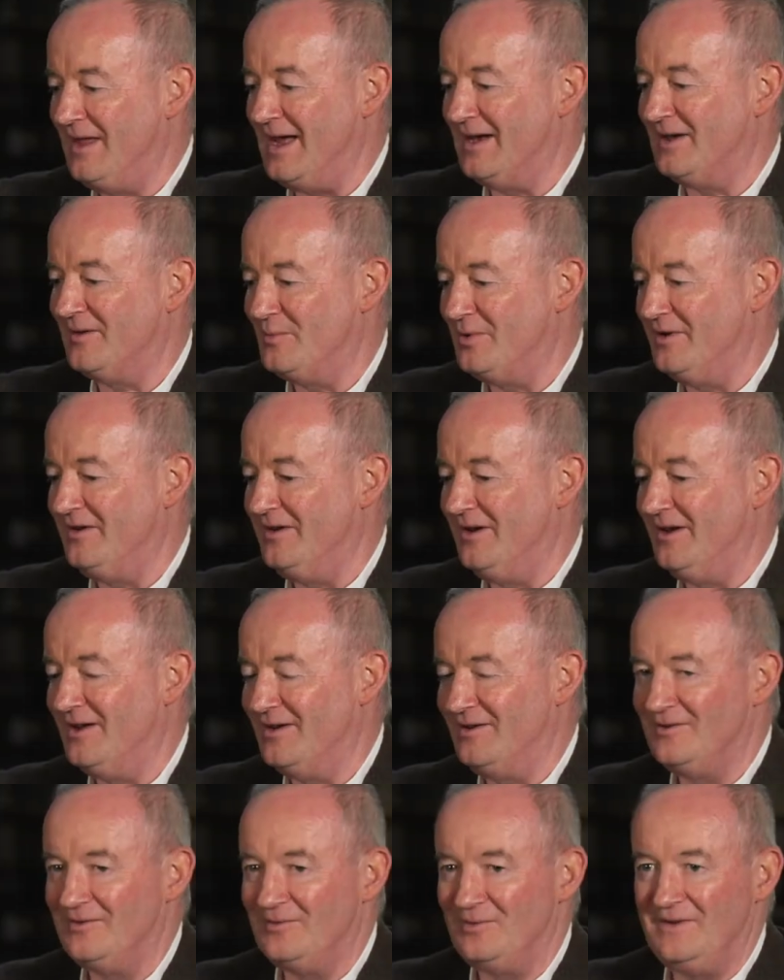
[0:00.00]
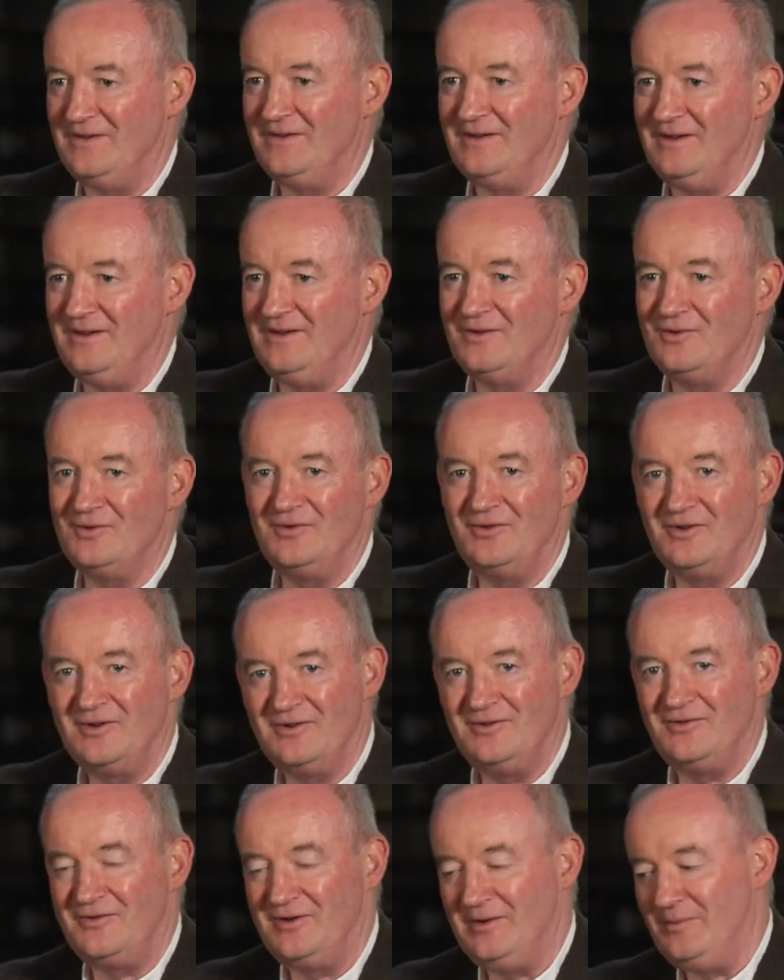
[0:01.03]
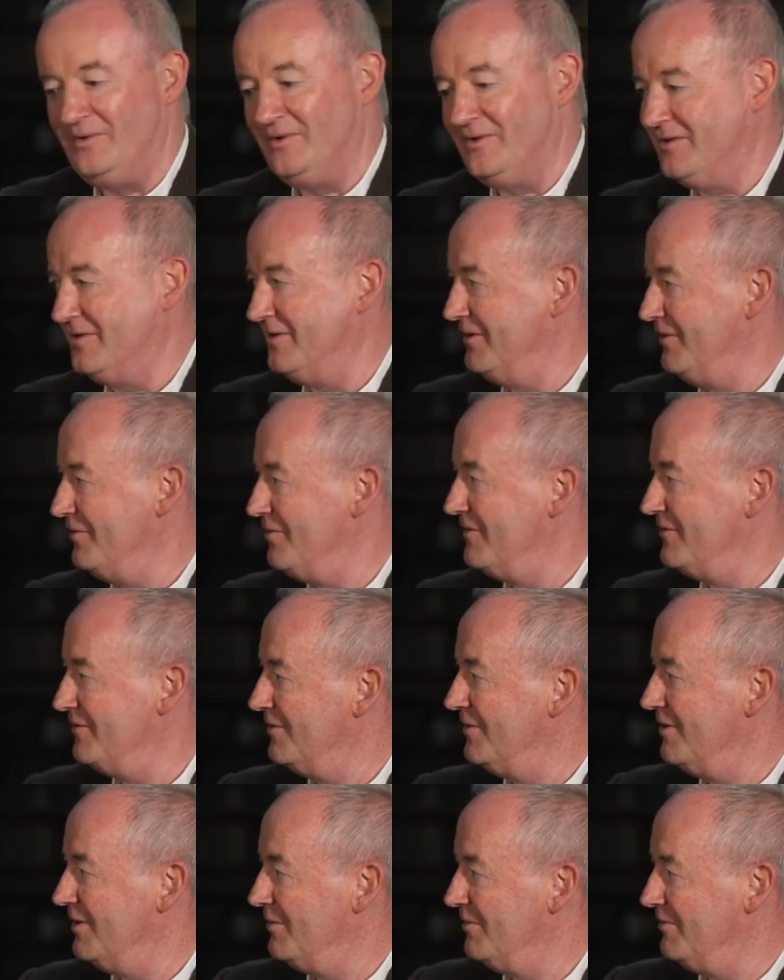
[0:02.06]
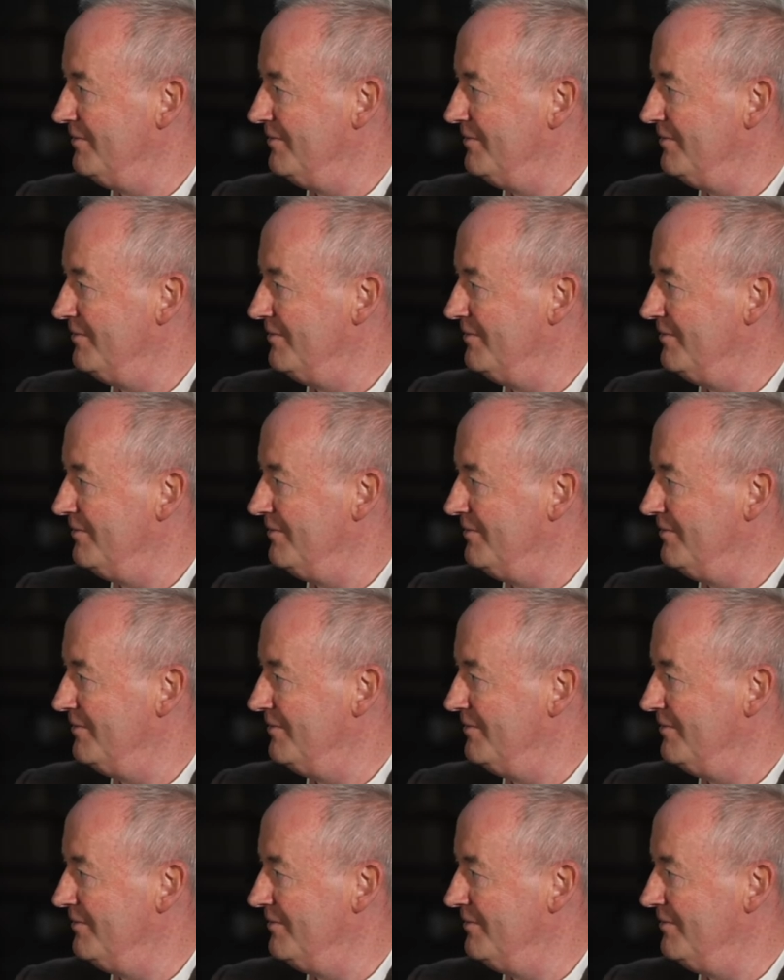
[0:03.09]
that particular whiskey is going to contribute to the overall